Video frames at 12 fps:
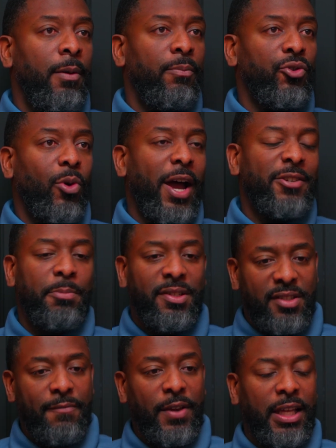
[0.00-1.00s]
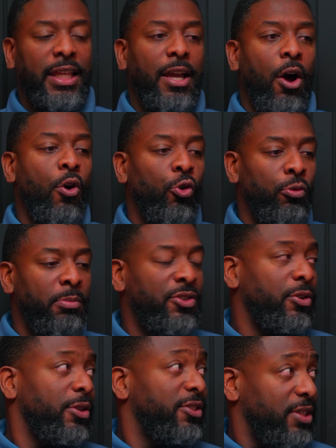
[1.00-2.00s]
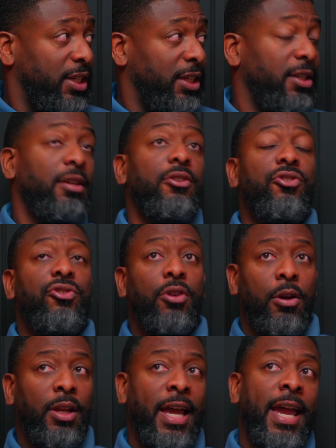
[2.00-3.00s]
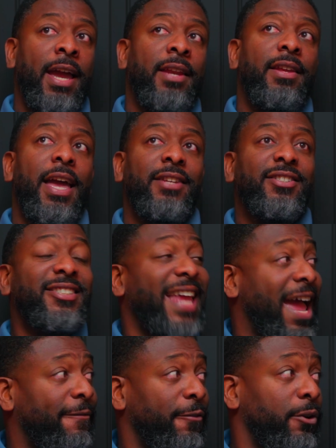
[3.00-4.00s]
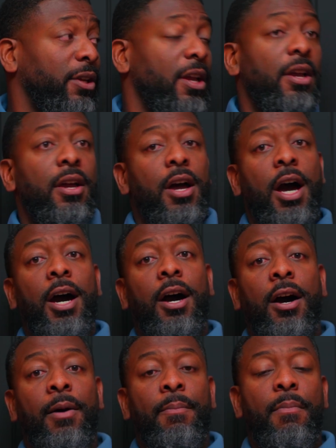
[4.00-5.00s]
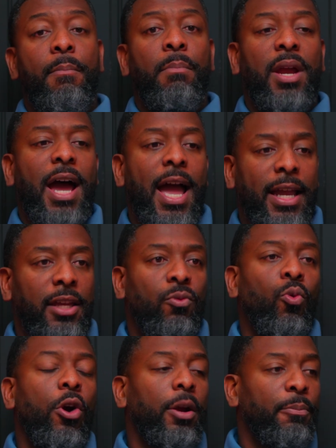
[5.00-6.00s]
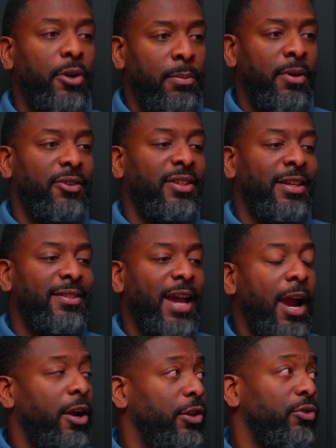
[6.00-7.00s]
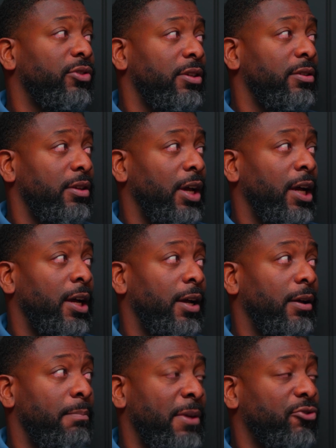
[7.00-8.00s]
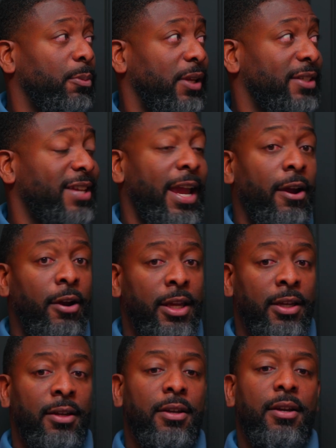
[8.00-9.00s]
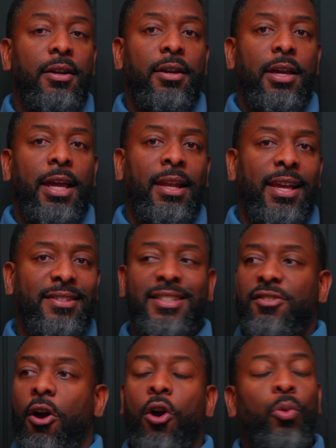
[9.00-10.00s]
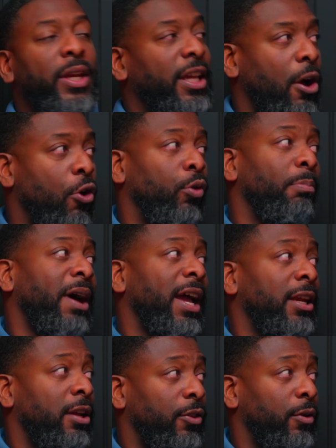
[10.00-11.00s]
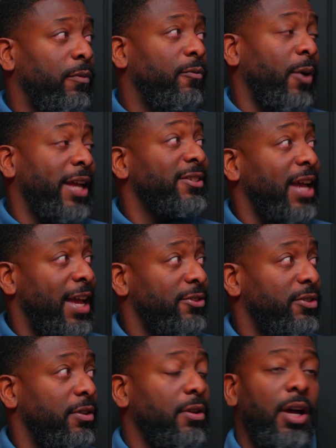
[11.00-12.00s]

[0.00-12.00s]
So I specifically own Missouri City, Sugar Land, and Stafford. But I can work pretty much the entire Houston Metroplex area unless it's already owned by another franchise.